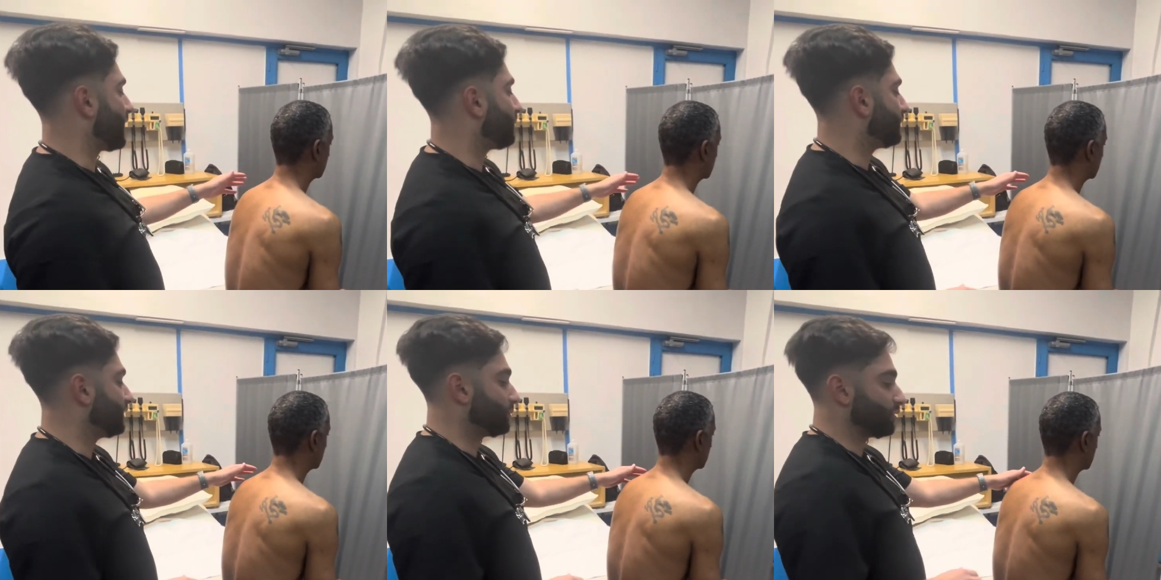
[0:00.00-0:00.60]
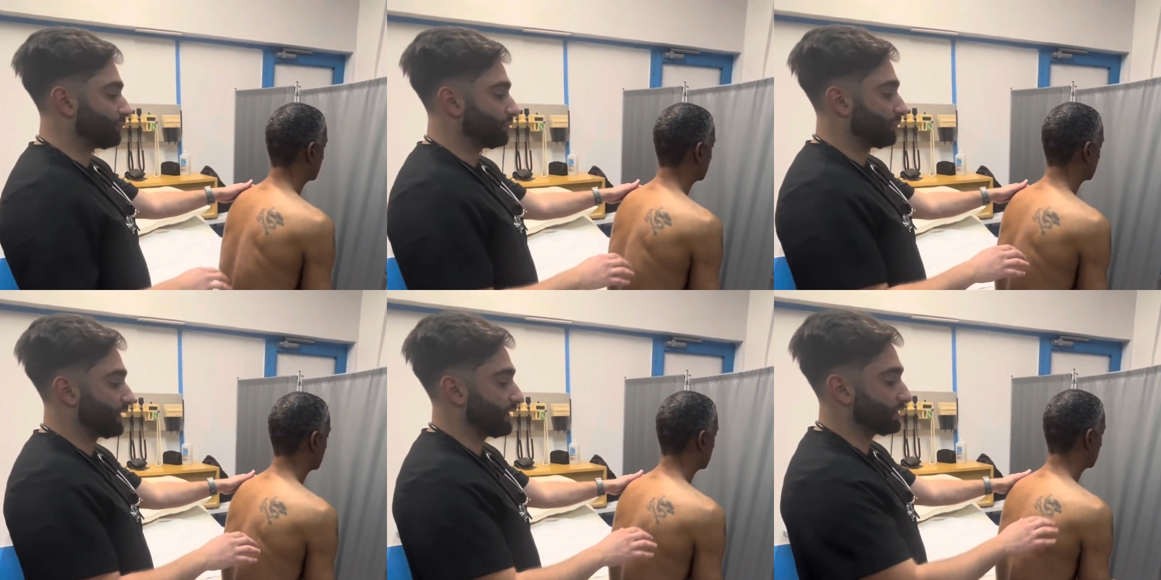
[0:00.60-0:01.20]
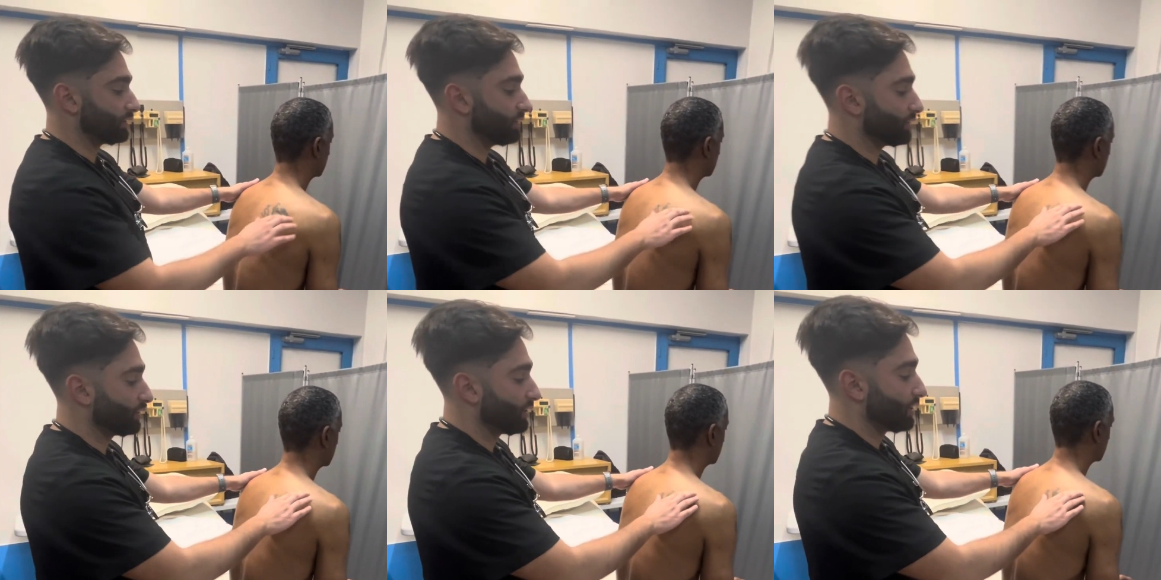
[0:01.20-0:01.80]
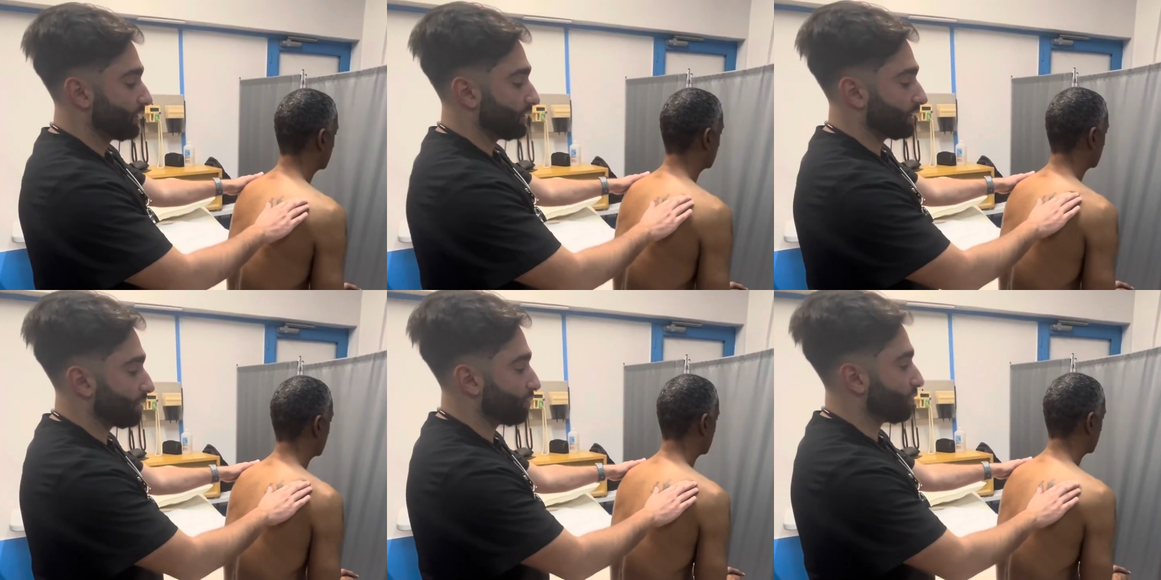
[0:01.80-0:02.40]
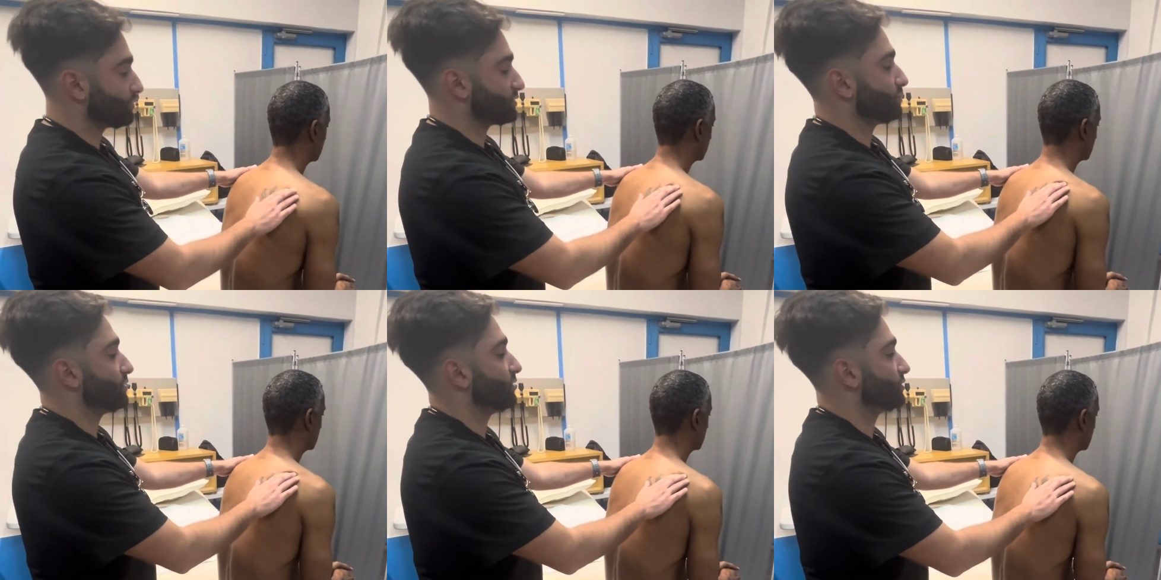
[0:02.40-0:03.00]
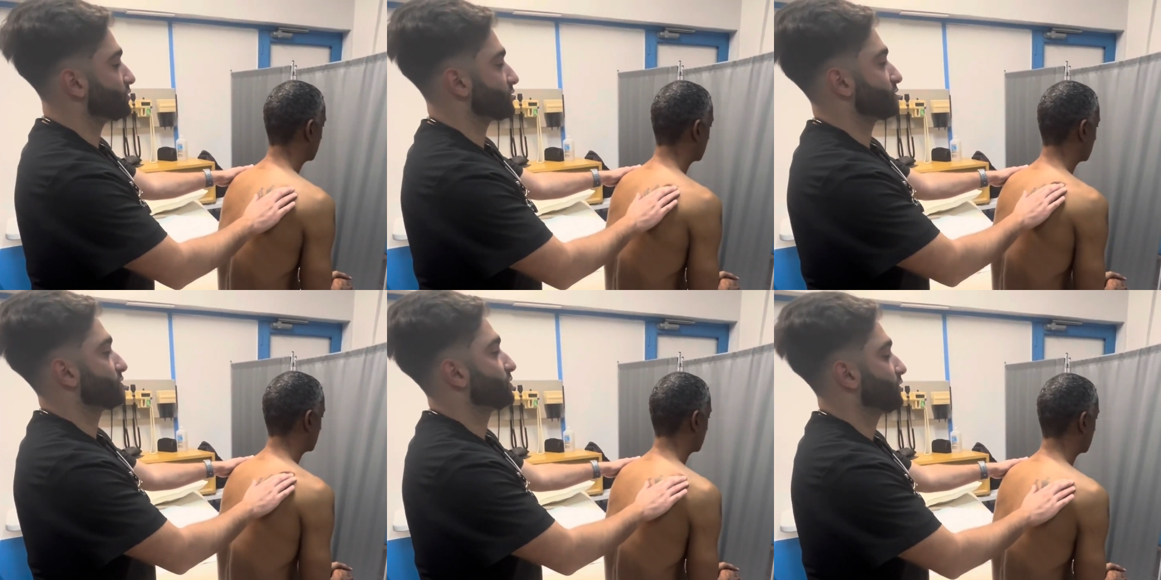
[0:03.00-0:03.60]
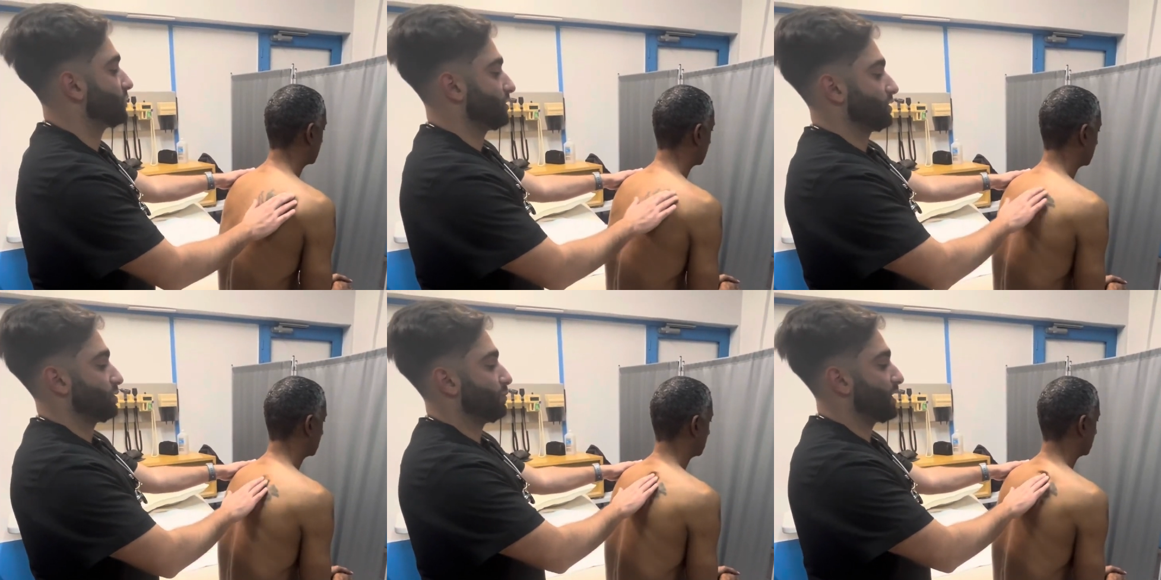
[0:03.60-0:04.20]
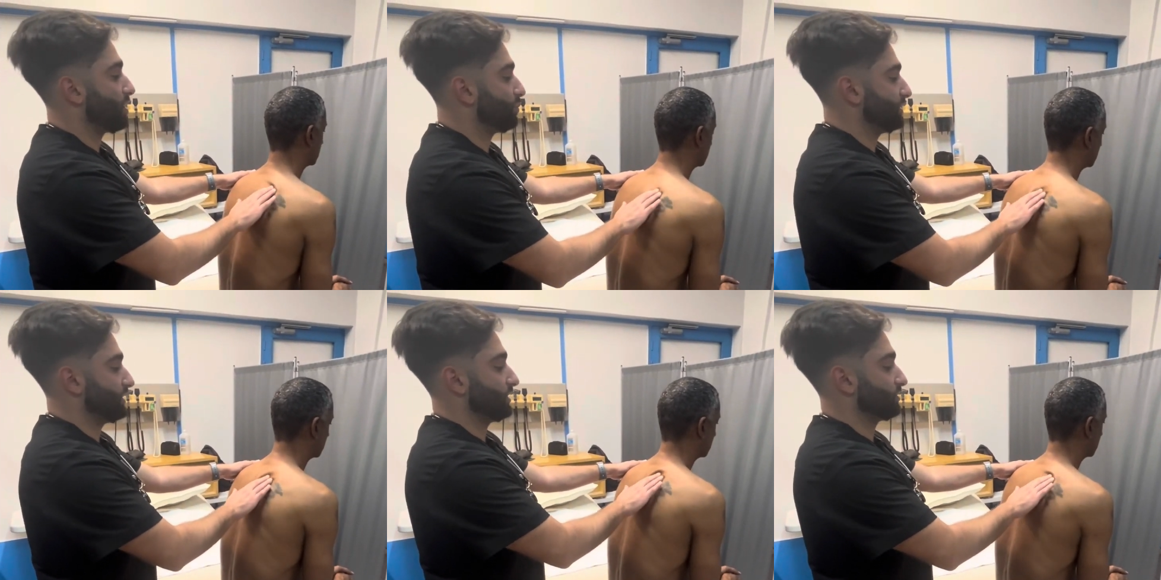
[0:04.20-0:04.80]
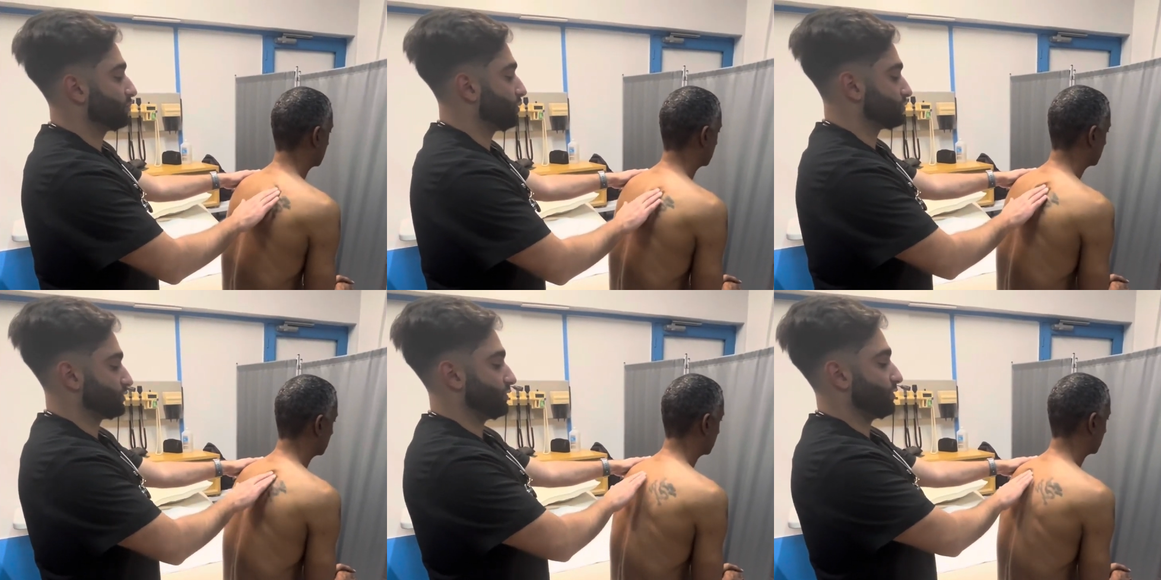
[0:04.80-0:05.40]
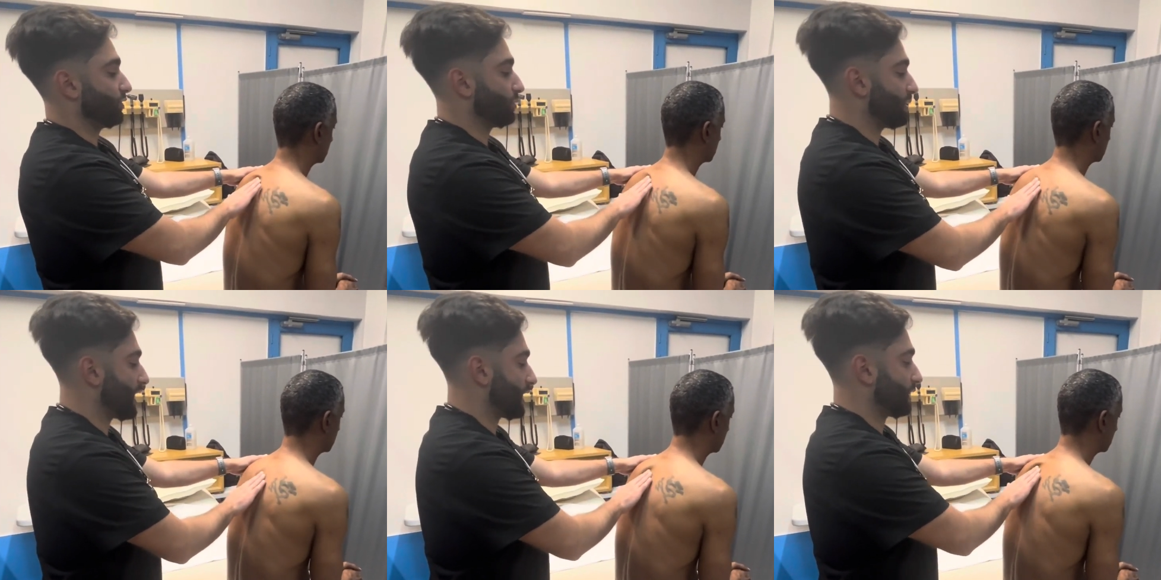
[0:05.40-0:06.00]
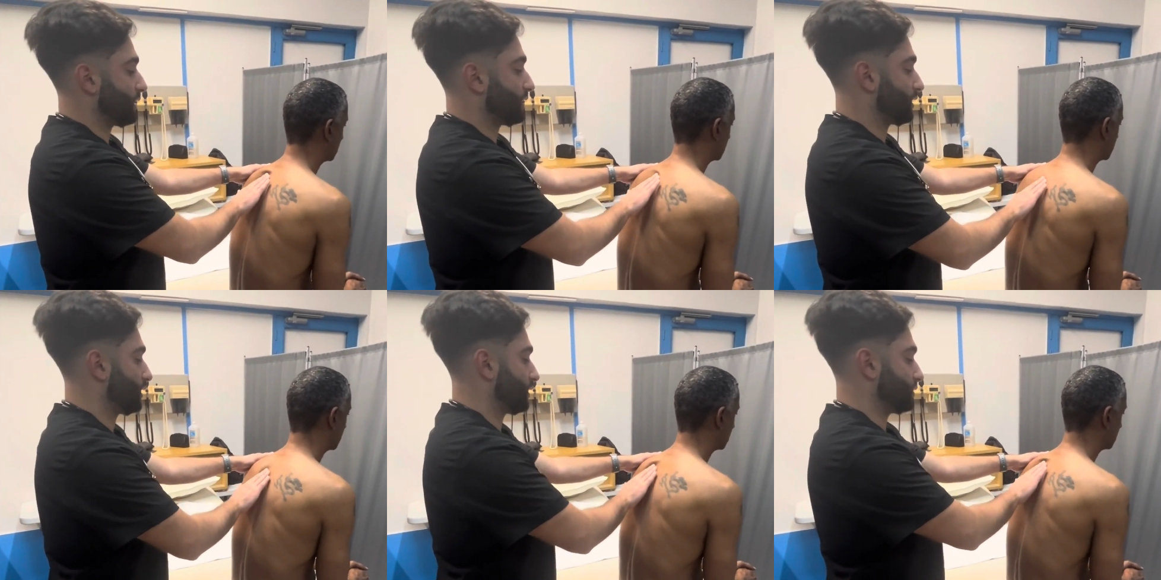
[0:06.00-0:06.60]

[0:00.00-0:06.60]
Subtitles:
and identify tender areas around all the areas of the back with my finger pads in a circular motion.